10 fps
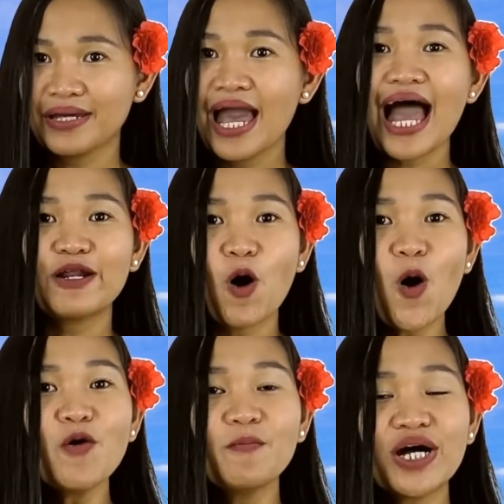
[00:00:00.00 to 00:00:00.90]
and a
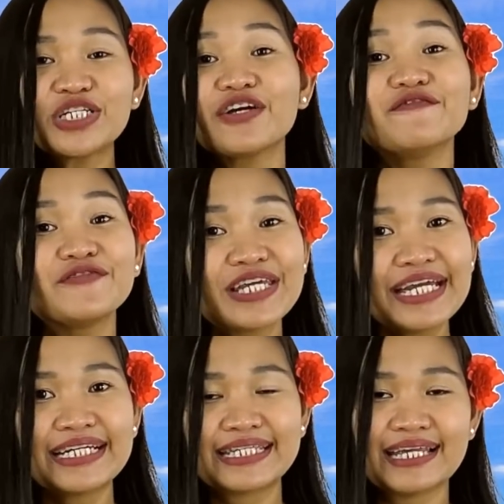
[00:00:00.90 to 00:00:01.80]
whole bunch of
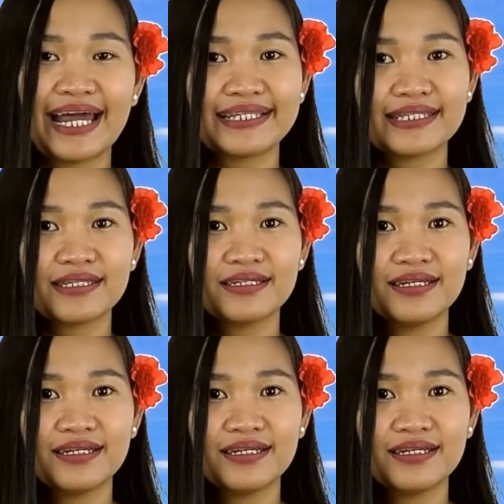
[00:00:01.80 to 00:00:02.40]
dating sites.